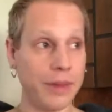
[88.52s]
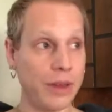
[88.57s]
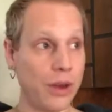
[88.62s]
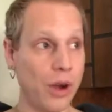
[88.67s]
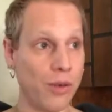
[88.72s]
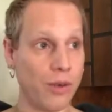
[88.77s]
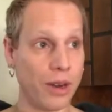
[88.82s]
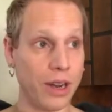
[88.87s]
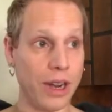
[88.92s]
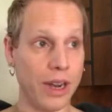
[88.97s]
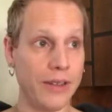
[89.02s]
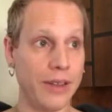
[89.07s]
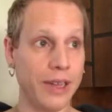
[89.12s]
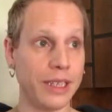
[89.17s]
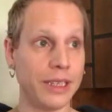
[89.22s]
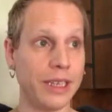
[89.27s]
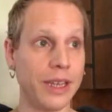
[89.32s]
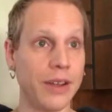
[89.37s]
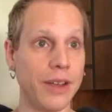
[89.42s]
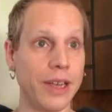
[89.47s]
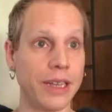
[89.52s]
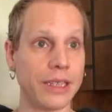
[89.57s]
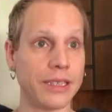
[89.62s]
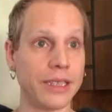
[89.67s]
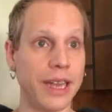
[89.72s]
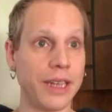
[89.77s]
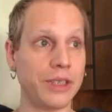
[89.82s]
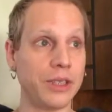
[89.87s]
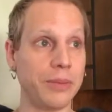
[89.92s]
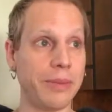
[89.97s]
Over here in this area,
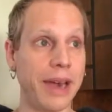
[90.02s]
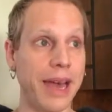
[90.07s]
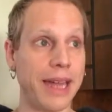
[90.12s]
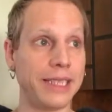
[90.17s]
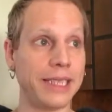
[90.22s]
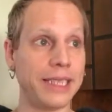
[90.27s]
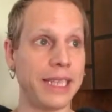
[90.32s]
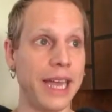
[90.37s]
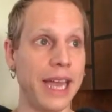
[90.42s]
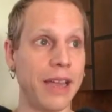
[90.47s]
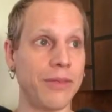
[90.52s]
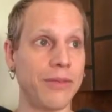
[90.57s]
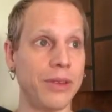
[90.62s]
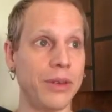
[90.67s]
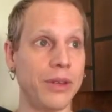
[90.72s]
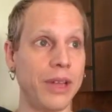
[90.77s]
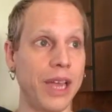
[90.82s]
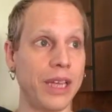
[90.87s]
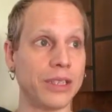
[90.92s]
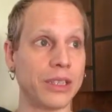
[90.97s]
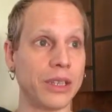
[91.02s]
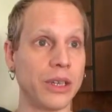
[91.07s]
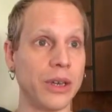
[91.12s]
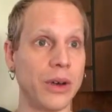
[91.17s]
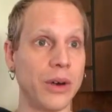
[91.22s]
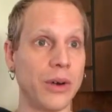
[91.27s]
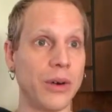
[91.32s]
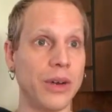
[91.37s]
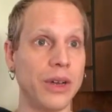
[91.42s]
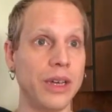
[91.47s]
it's not too bad today. A few days
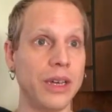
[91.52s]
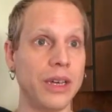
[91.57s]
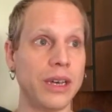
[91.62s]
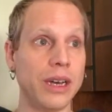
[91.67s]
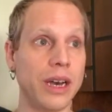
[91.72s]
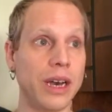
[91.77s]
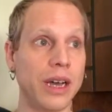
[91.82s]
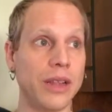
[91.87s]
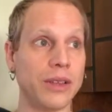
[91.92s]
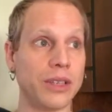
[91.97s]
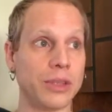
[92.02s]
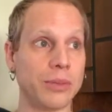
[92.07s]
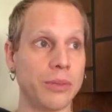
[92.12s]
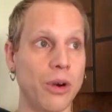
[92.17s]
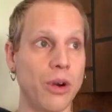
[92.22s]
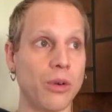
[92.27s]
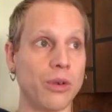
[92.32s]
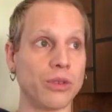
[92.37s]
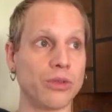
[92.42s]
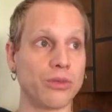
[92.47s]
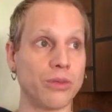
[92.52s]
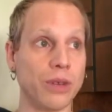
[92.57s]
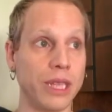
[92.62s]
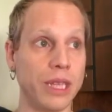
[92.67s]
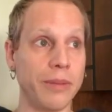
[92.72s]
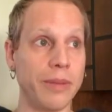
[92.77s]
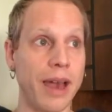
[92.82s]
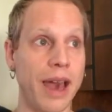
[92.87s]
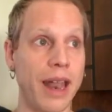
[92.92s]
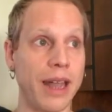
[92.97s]
ago, the smoke was
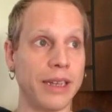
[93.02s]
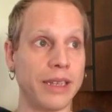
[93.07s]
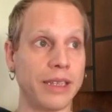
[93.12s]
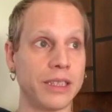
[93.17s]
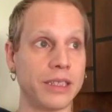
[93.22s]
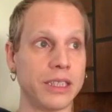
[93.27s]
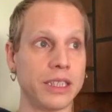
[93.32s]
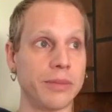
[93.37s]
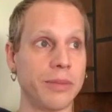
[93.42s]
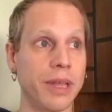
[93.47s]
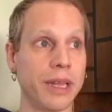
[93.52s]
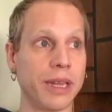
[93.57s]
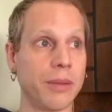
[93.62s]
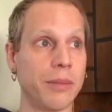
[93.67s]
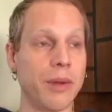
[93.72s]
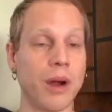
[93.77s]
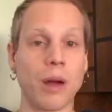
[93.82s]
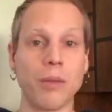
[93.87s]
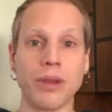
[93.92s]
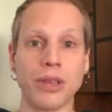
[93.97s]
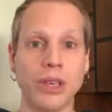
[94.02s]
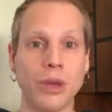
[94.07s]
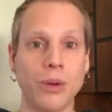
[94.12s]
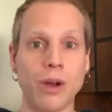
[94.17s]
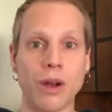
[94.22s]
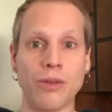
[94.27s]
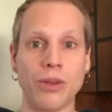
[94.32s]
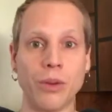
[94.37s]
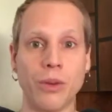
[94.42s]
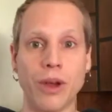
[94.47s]
really bad. It just smelled like a
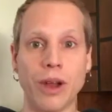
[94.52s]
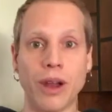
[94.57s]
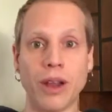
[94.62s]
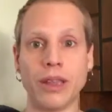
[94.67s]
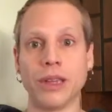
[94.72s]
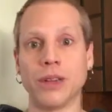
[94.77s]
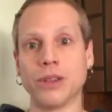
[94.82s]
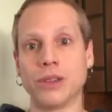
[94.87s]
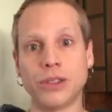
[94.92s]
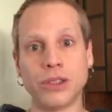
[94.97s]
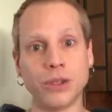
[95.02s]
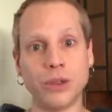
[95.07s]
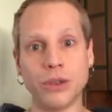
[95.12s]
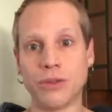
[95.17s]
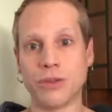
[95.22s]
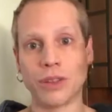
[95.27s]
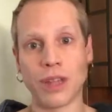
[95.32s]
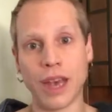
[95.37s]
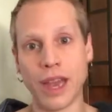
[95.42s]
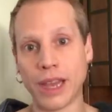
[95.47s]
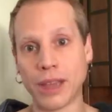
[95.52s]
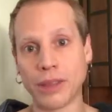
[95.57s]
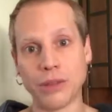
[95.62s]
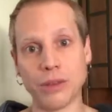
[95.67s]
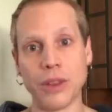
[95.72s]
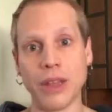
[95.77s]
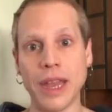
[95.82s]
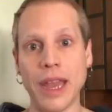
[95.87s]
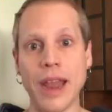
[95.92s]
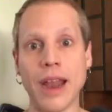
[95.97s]
barbecue everywhere. There's soot flying
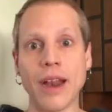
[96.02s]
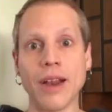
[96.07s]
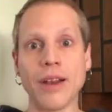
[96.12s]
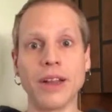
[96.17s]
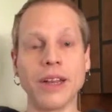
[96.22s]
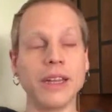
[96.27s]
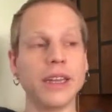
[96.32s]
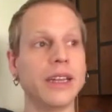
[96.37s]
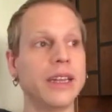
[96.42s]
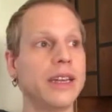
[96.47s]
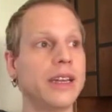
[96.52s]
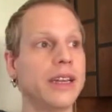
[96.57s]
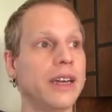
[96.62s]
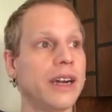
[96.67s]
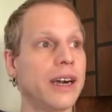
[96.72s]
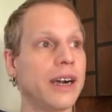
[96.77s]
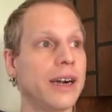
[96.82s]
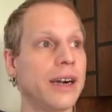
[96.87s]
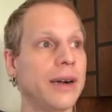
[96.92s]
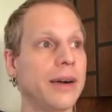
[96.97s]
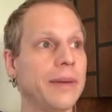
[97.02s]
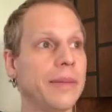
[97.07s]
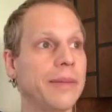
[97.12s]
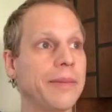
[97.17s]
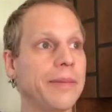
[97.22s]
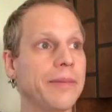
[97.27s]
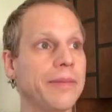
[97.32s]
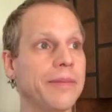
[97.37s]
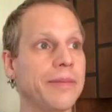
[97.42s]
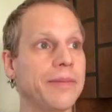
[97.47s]
through the air,
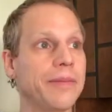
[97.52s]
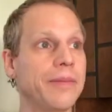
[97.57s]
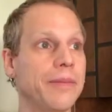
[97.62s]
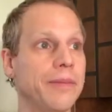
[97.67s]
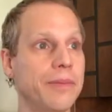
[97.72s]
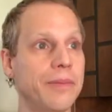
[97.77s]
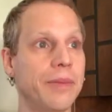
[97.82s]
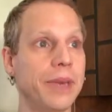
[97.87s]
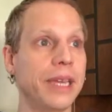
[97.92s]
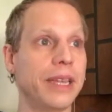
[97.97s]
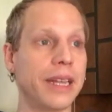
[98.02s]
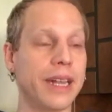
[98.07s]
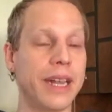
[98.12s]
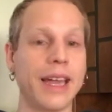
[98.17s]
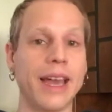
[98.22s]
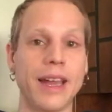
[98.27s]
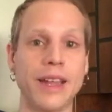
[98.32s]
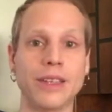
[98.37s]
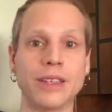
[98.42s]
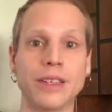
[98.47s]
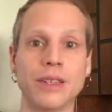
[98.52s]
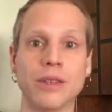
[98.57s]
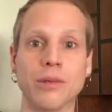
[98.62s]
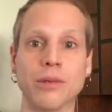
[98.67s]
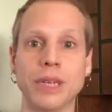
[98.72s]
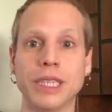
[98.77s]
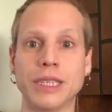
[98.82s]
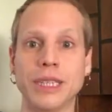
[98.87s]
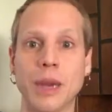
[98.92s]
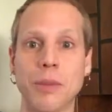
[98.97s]
and being that I had this little
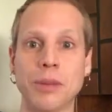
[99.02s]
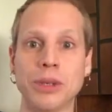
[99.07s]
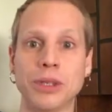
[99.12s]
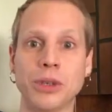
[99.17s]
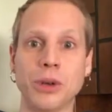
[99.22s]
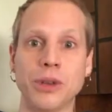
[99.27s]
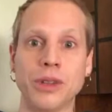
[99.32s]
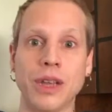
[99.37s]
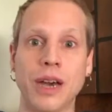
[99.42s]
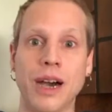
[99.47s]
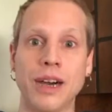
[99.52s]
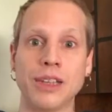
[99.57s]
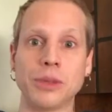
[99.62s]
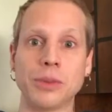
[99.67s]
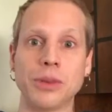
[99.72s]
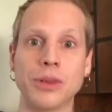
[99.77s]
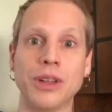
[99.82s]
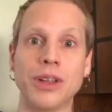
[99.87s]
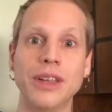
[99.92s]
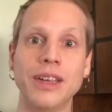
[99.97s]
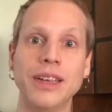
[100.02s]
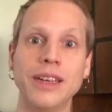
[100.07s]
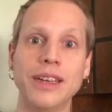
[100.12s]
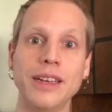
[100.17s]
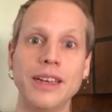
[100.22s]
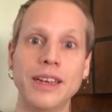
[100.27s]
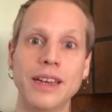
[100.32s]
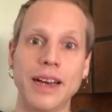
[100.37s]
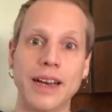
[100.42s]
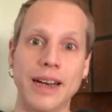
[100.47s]
recent episode in the hospital,
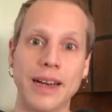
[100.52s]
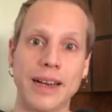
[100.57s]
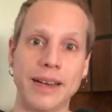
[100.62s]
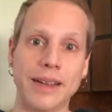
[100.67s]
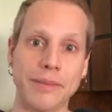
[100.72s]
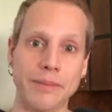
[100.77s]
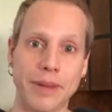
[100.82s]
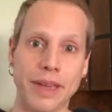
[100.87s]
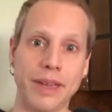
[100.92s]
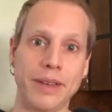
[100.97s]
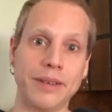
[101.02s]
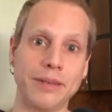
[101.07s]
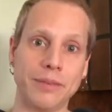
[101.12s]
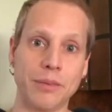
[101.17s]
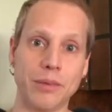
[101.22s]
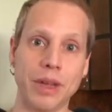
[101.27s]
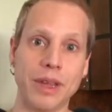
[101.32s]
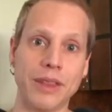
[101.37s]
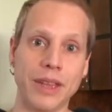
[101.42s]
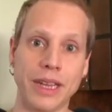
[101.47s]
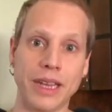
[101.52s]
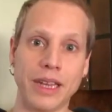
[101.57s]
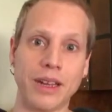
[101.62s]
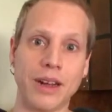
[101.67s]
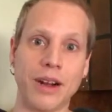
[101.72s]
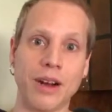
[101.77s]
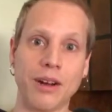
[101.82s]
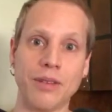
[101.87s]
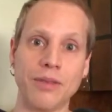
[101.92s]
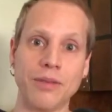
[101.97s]
and my breathing and
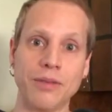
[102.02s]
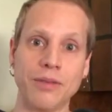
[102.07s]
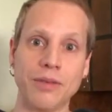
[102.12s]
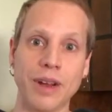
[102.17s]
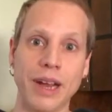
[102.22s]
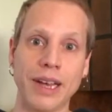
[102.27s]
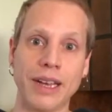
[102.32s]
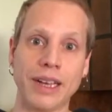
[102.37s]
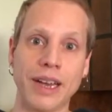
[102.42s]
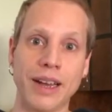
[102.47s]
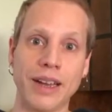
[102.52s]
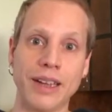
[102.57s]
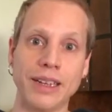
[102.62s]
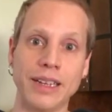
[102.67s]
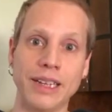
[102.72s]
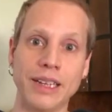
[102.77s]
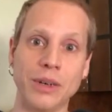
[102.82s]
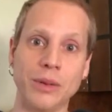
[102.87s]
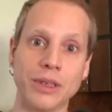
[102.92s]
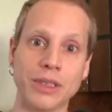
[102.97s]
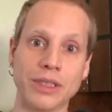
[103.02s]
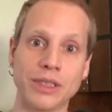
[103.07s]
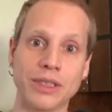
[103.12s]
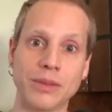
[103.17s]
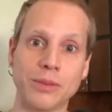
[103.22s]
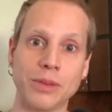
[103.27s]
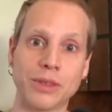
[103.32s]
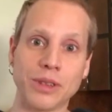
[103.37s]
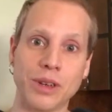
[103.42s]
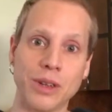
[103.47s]
heart rate kind of deal
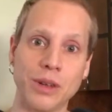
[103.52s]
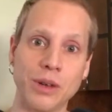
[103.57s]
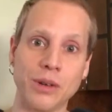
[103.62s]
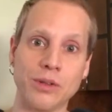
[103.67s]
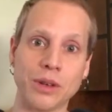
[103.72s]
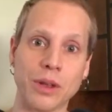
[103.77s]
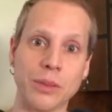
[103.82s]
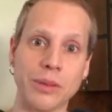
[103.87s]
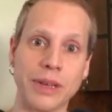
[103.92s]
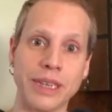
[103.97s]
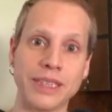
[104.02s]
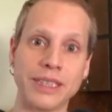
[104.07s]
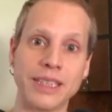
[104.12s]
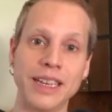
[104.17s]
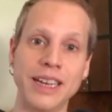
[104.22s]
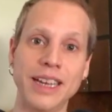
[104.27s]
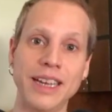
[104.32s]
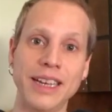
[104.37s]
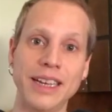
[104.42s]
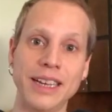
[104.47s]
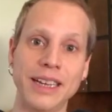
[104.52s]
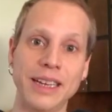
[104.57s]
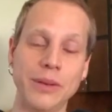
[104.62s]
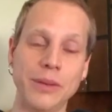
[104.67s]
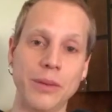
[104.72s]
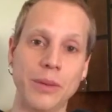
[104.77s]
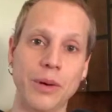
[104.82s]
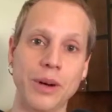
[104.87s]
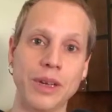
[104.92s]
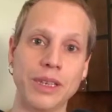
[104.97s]
was all over the place.
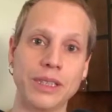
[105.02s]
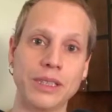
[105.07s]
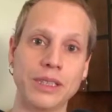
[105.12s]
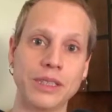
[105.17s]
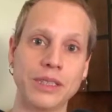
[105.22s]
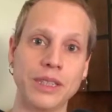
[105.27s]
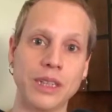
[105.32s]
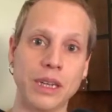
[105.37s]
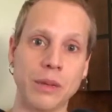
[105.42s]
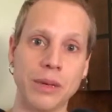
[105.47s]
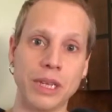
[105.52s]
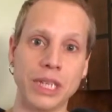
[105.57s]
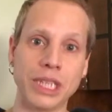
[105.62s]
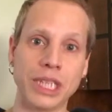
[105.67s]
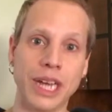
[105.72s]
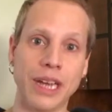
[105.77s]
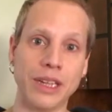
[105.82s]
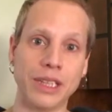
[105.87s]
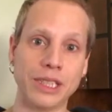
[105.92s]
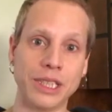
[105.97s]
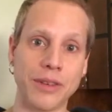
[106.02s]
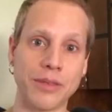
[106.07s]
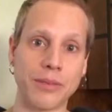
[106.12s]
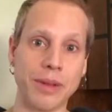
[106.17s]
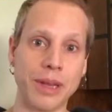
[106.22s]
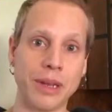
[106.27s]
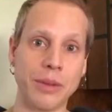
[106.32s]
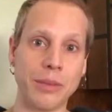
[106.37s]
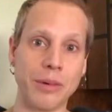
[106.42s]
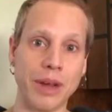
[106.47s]
It was a little bit challenging
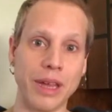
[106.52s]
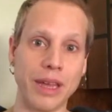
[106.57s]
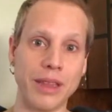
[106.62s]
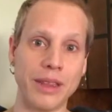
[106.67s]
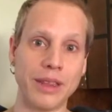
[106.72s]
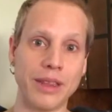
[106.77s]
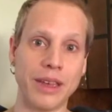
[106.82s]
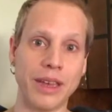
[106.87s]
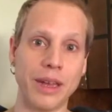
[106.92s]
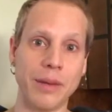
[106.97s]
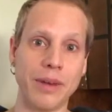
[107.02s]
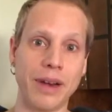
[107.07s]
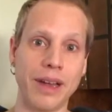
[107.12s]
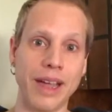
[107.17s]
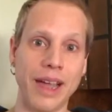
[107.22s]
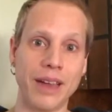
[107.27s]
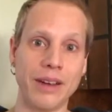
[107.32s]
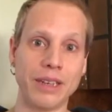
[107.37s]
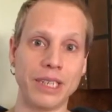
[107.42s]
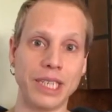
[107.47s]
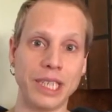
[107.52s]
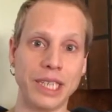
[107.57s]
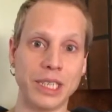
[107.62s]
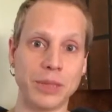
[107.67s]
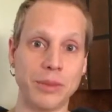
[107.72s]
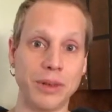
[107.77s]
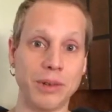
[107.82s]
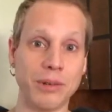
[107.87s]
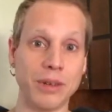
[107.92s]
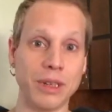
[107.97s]
for me to breathe, and my energy
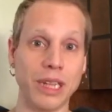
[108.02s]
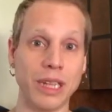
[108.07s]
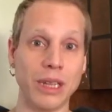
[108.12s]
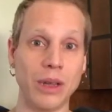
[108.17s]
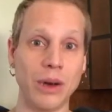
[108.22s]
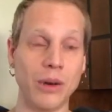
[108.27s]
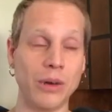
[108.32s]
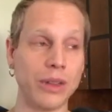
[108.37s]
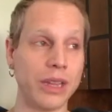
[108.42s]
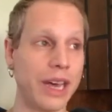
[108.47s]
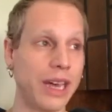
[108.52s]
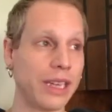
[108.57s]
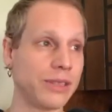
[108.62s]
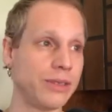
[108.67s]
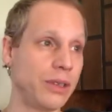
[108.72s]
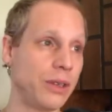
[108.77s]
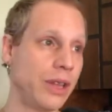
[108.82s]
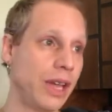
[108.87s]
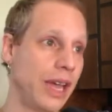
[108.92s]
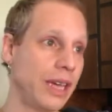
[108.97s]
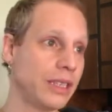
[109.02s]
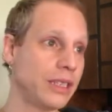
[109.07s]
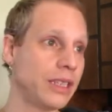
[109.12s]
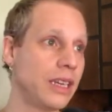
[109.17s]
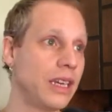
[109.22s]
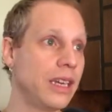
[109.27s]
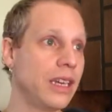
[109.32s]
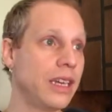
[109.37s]
has been really low the last few days.